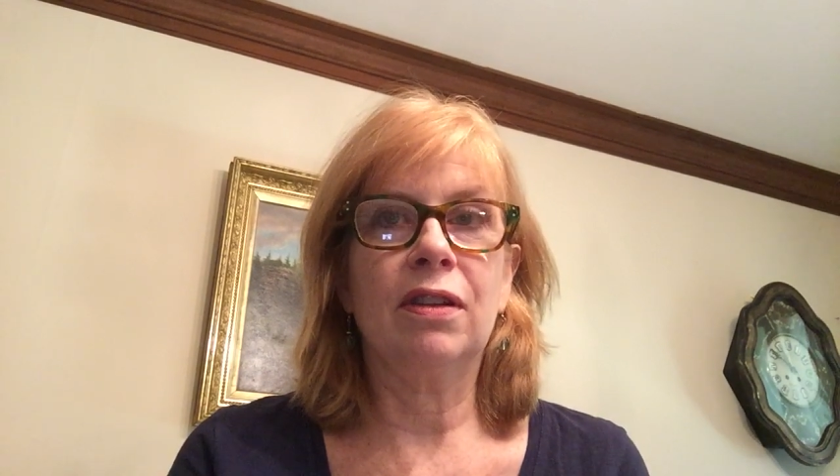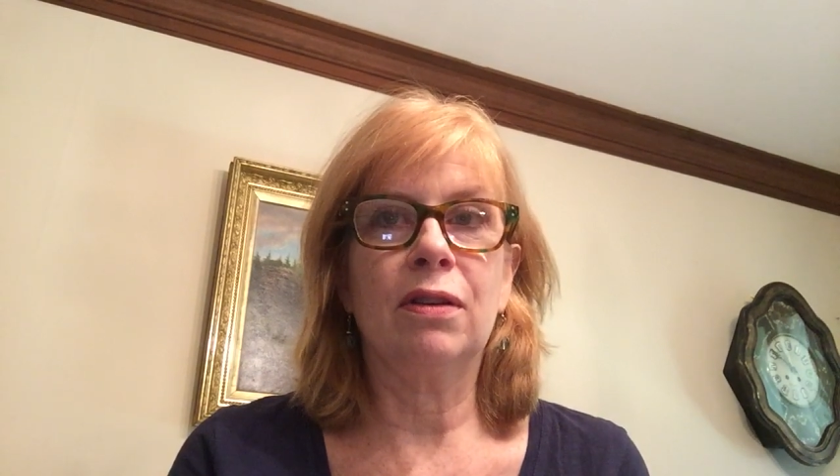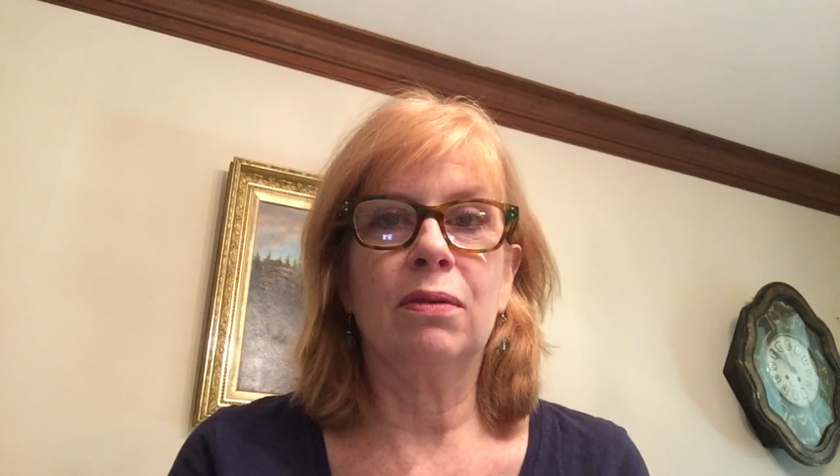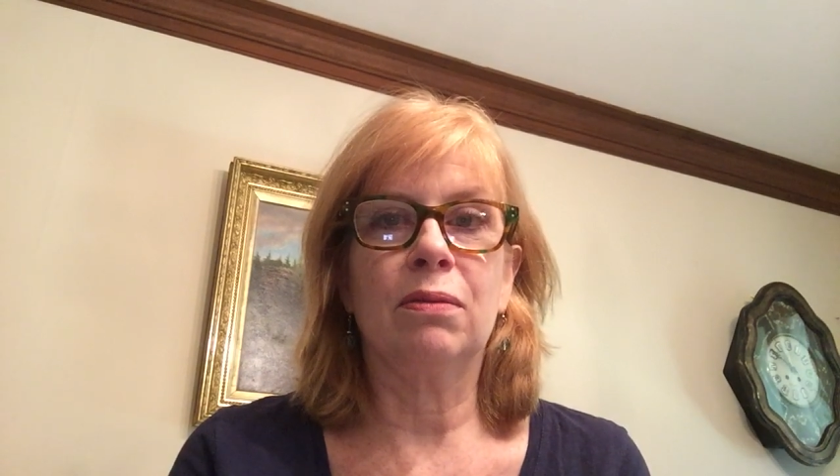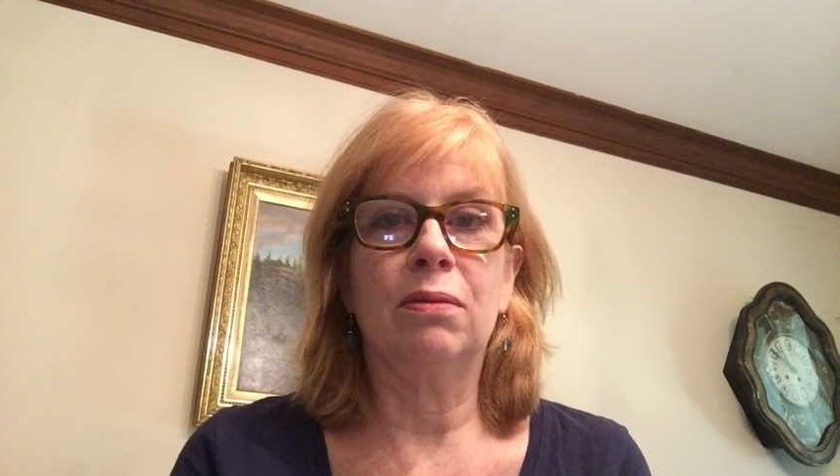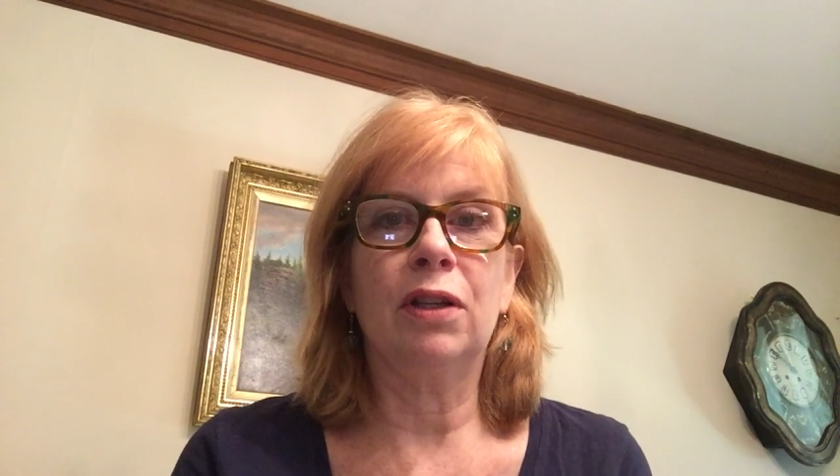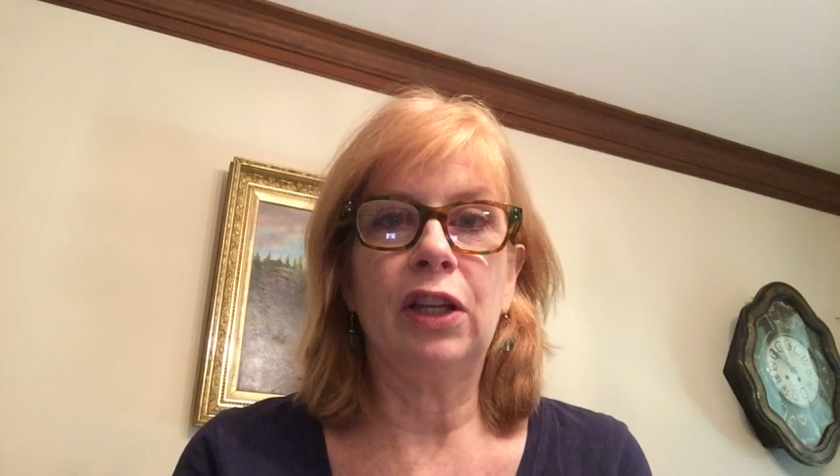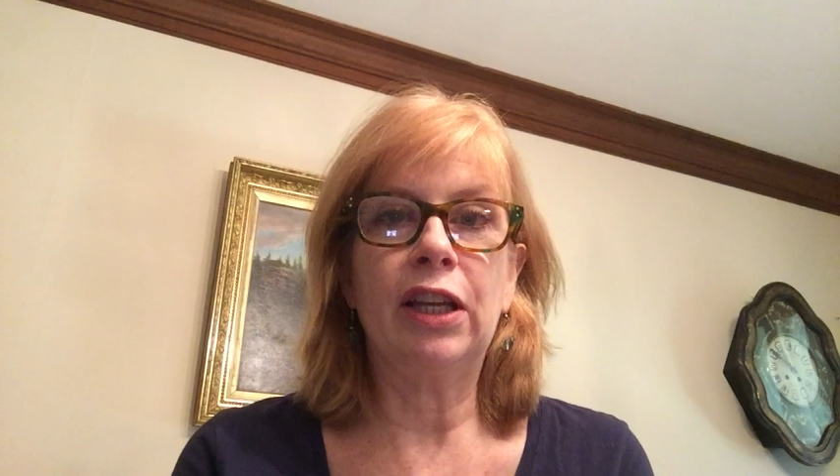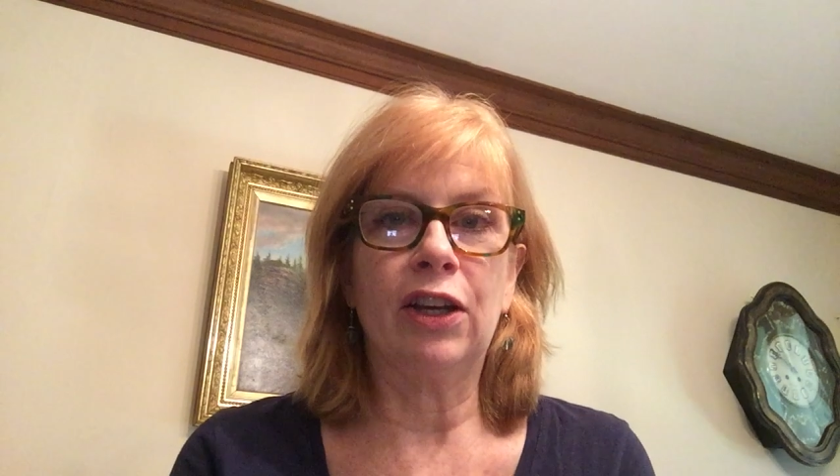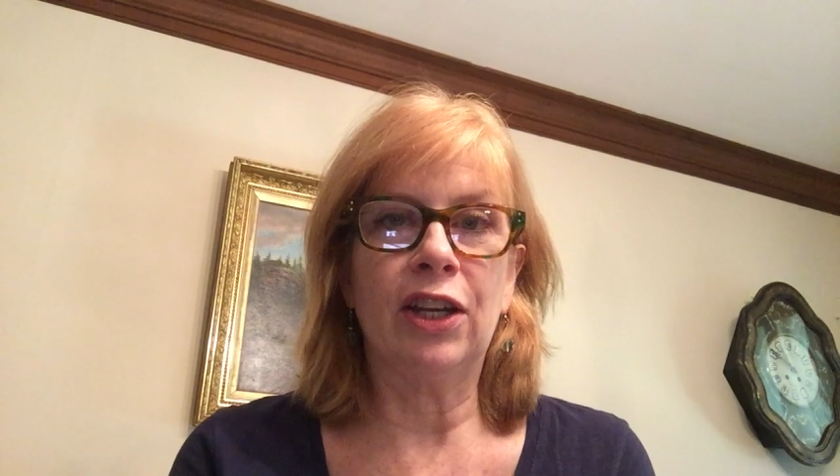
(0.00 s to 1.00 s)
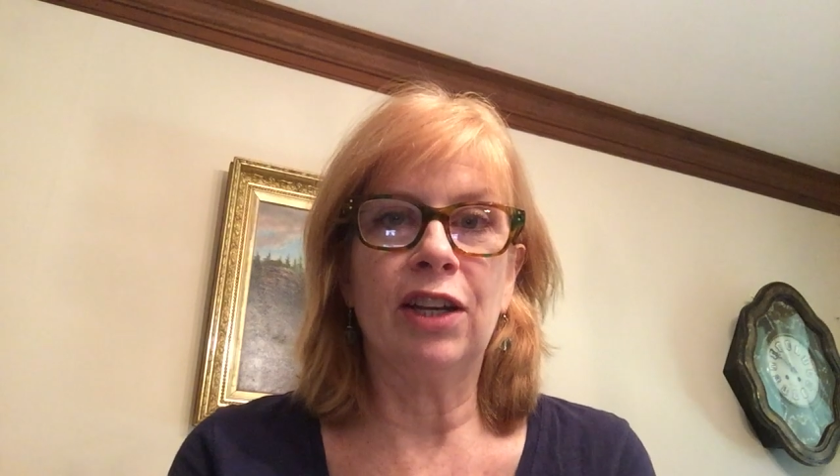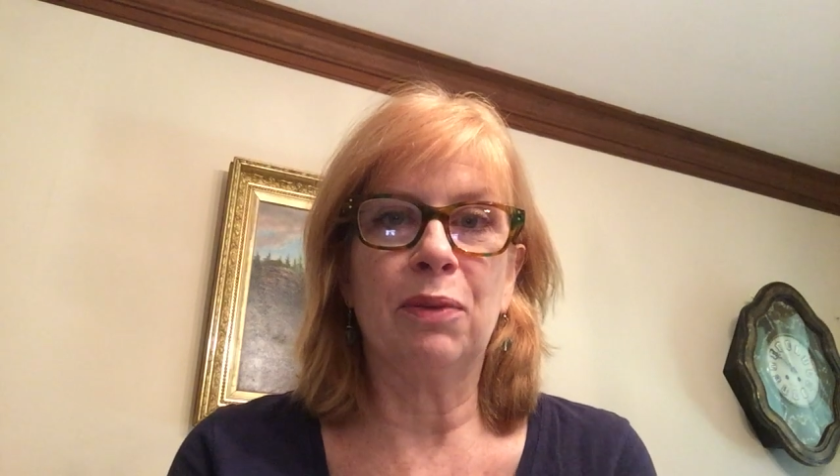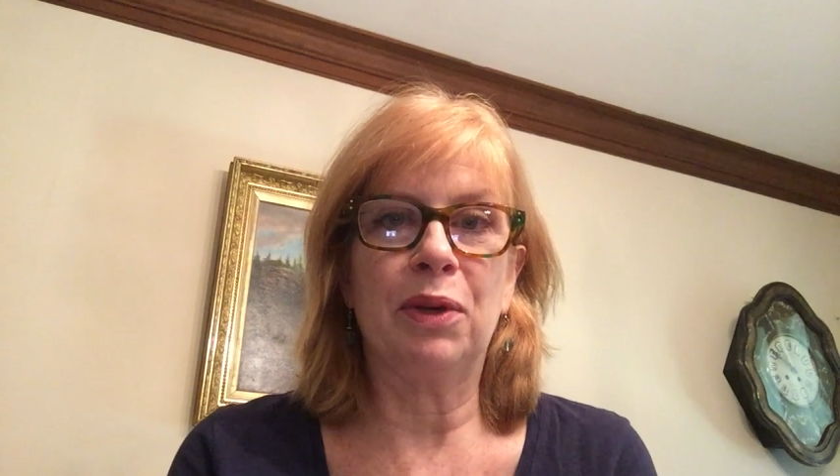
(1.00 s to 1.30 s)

they're really good